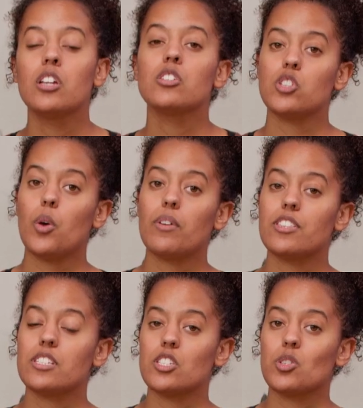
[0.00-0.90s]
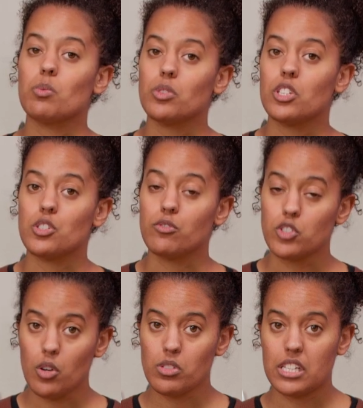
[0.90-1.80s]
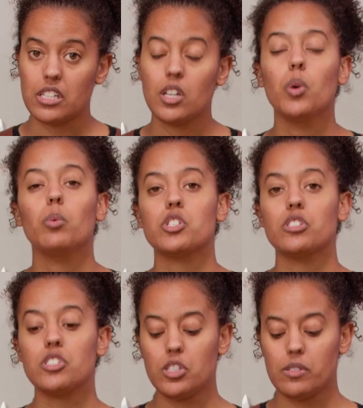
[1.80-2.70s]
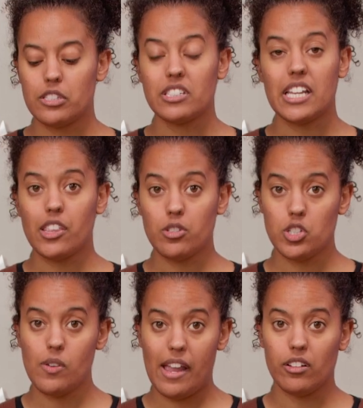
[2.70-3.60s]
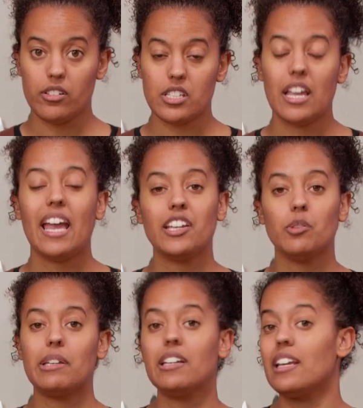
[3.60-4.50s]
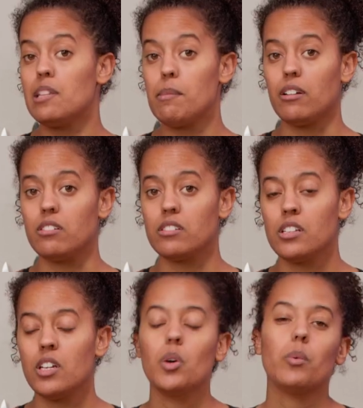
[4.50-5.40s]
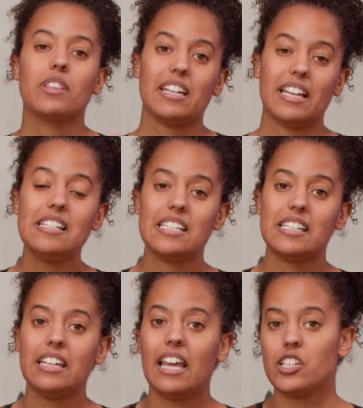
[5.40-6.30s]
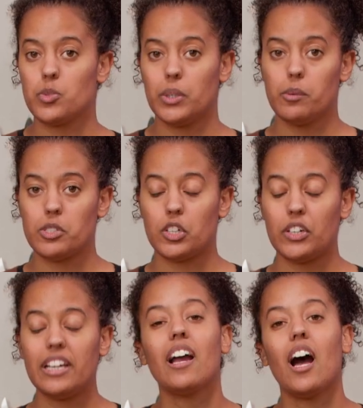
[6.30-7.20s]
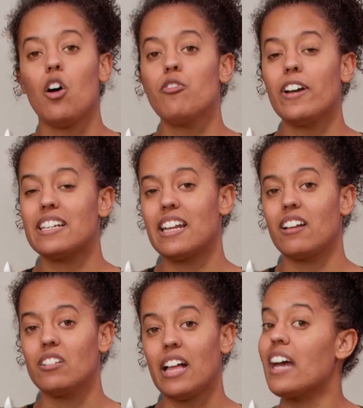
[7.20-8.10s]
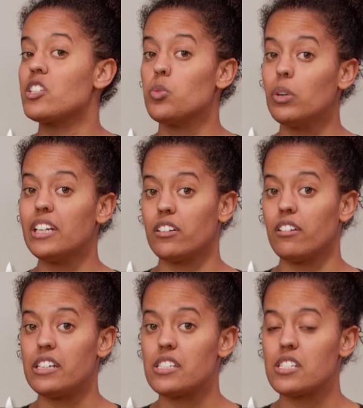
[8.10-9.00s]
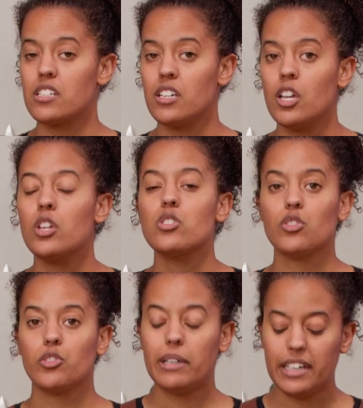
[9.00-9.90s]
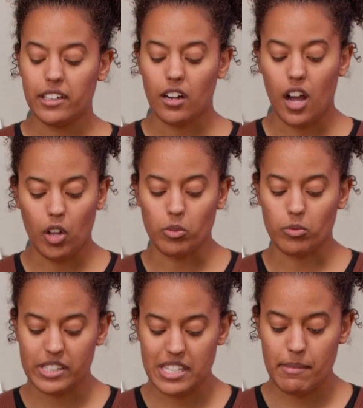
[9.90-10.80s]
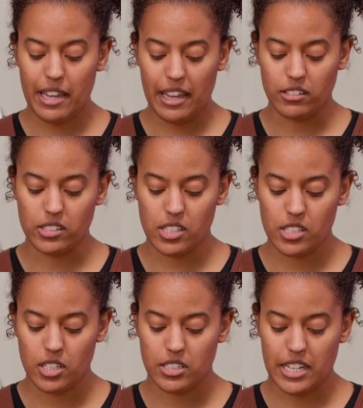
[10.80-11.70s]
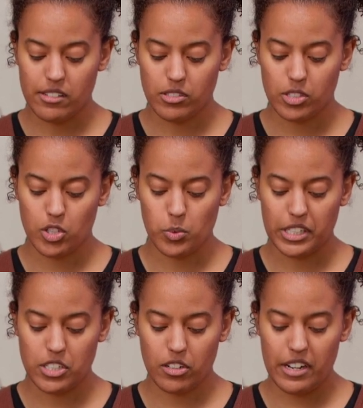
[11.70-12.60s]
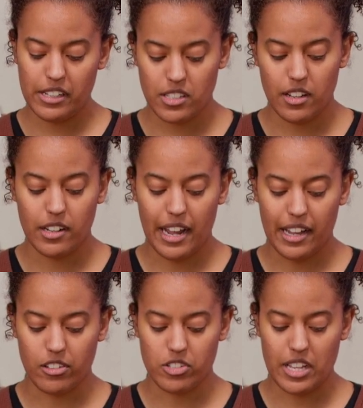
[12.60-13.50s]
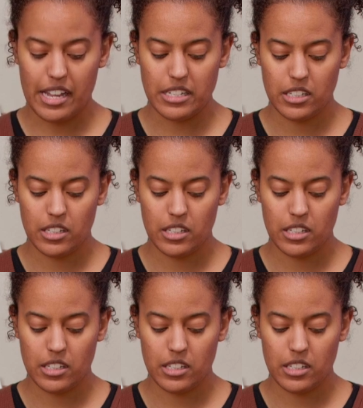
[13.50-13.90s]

So if this is the route that you've chosen, what you'll do is you'll take those two angles and you'll meet in the middle. With a 19 and a 21 degree, I'll find an angle at 20 degrees. So from here, I'll reset my angles down to 20 degrees on either side.